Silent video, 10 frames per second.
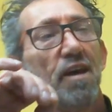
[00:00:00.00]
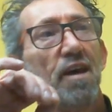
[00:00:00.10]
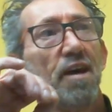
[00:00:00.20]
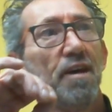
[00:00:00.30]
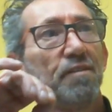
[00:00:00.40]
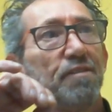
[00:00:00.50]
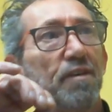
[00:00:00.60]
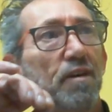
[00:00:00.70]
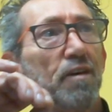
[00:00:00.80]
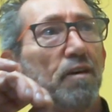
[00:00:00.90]
and
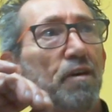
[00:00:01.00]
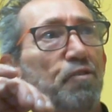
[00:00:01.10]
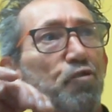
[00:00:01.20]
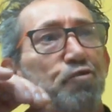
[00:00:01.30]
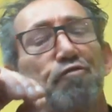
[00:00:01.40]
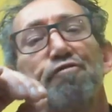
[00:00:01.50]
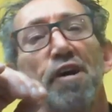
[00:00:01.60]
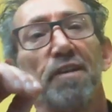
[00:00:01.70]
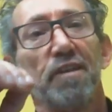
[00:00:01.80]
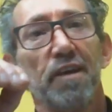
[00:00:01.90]

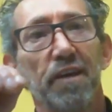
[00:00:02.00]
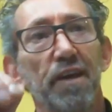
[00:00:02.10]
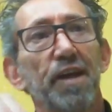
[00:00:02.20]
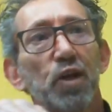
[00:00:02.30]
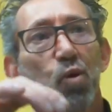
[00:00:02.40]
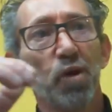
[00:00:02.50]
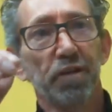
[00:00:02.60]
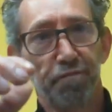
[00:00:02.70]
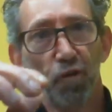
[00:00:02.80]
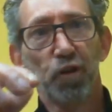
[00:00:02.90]
user-friendly and quick
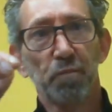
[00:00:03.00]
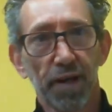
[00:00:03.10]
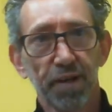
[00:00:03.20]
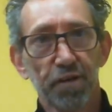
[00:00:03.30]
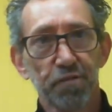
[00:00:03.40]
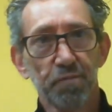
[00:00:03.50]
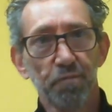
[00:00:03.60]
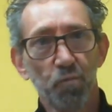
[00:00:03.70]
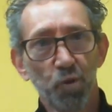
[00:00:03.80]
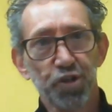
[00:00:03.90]
folding
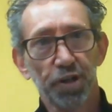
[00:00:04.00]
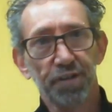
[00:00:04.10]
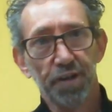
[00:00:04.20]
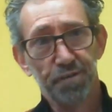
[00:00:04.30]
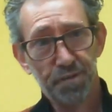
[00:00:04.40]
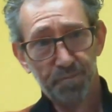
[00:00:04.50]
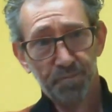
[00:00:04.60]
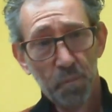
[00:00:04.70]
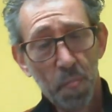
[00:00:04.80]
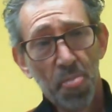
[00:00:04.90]
mechanism, which I did.
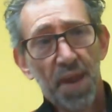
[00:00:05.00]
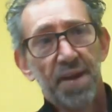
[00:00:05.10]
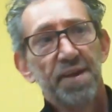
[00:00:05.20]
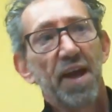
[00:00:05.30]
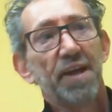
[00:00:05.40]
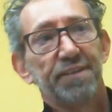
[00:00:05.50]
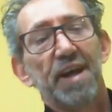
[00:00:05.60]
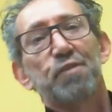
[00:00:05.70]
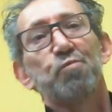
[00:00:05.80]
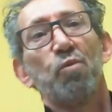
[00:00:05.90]
And
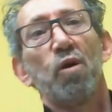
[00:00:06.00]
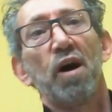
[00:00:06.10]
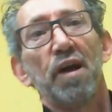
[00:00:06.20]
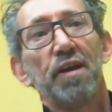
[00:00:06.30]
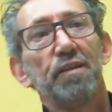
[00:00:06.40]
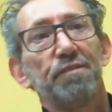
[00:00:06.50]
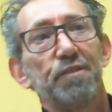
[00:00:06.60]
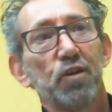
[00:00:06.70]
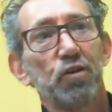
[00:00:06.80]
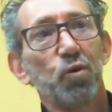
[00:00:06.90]
that's why
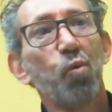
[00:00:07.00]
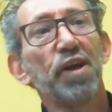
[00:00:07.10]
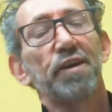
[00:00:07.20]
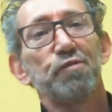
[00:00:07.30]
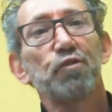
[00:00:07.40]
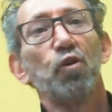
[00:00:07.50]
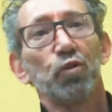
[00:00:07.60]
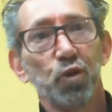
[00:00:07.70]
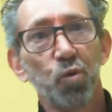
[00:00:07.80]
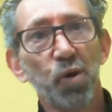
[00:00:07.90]
the quick is
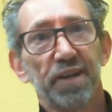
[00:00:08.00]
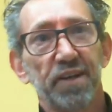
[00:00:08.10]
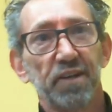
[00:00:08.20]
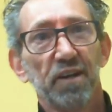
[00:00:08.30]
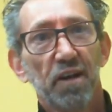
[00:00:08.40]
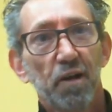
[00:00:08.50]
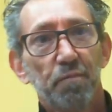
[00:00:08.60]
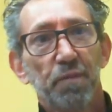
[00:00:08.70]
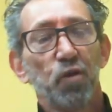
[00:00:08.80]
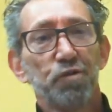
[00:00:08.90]
called quick,
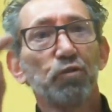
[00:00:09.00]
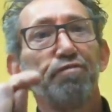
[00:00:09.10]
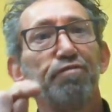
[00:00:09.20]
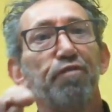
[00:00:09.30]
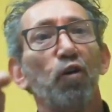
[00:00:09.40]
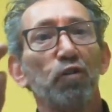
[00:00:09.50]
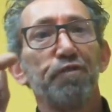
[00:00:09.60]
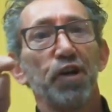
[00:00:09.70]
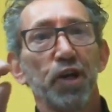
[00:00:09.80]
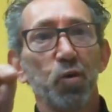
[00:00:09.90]
because it could fold
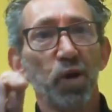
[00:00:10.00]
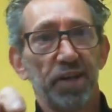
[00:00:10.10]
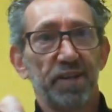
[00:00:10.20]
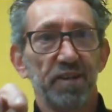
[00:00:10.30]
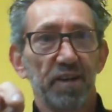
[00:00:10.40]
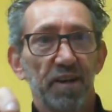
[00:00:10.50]
very quick.